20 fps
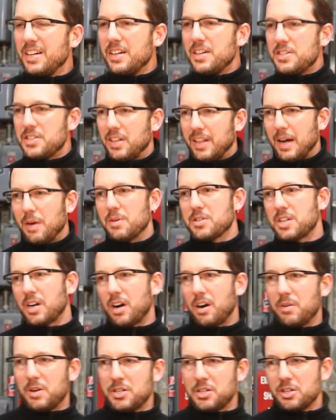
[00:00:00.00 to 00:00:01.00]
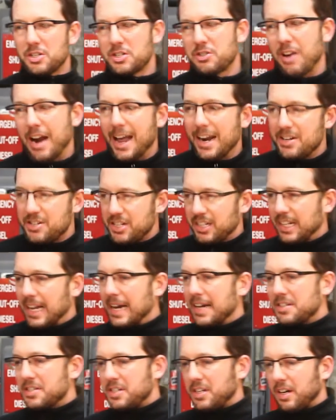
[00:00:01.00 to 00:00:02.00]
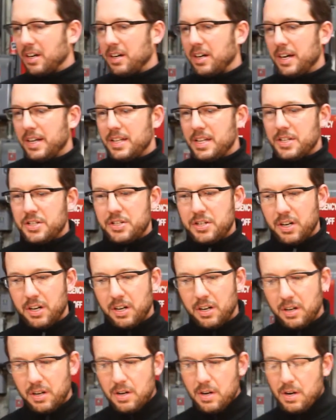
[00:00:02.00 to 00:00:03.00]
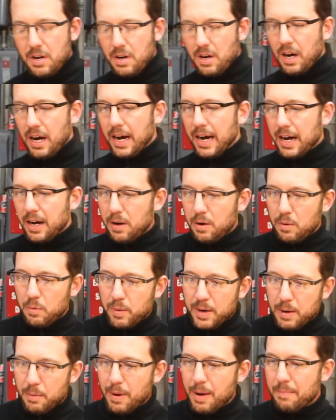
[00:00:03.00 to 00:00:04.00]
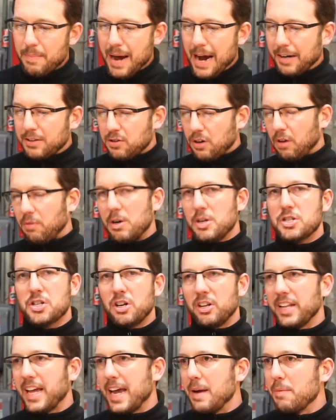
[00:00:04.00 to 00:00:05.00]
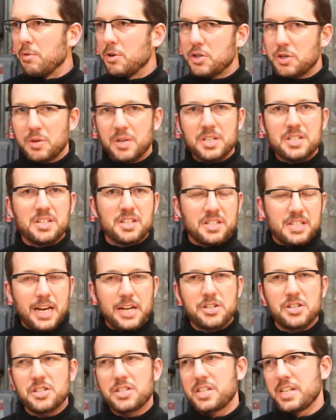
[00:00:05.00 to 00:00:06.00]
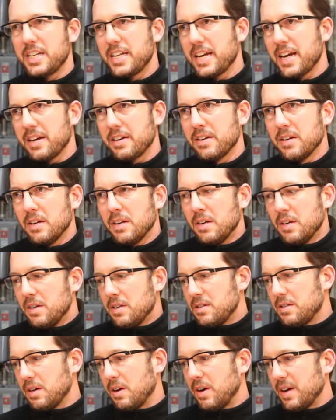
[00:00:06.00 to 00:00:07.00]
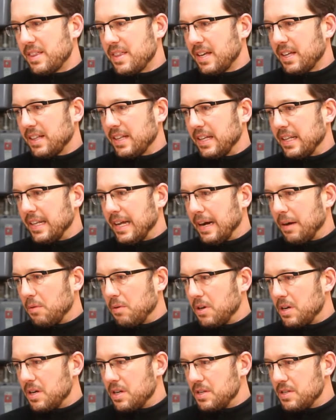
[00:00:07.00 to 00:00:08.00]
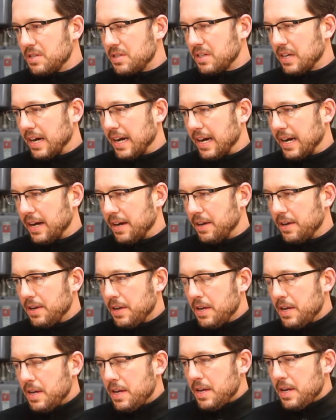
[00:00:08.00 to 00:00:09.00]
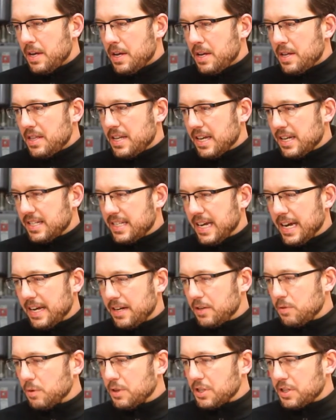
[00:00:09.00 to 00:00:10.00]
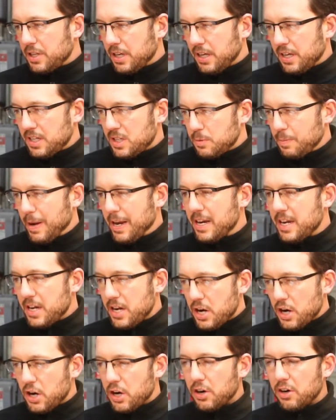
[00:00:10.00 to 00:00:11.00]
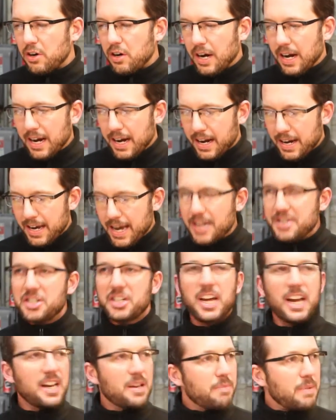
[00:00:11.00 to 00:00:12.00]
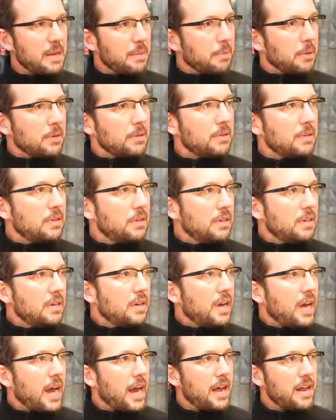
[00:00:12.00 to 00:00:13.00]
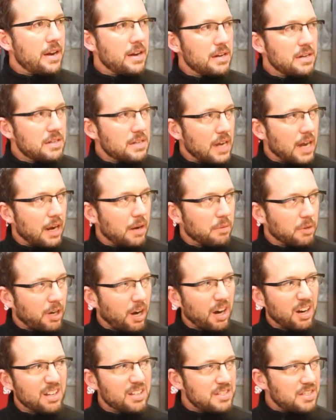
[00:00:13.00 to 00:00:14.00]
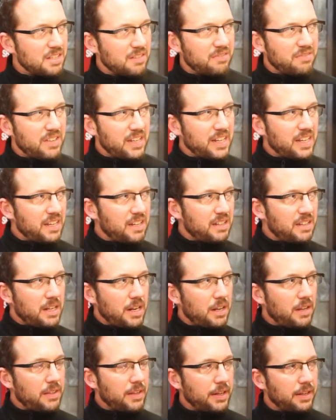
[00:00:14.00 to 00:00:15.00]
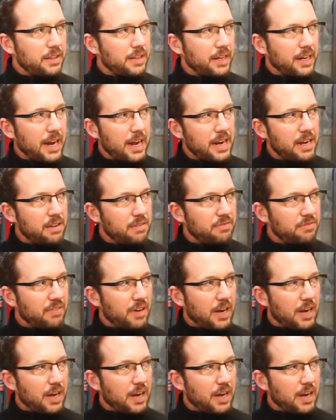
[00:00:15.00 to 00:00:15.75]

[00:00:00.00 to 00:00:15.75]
So that was our original strategy last year, and this year we went back to our original name, which was Secession CDA. So I think that was the intent was to spend a year educating people, and regardless of the kind of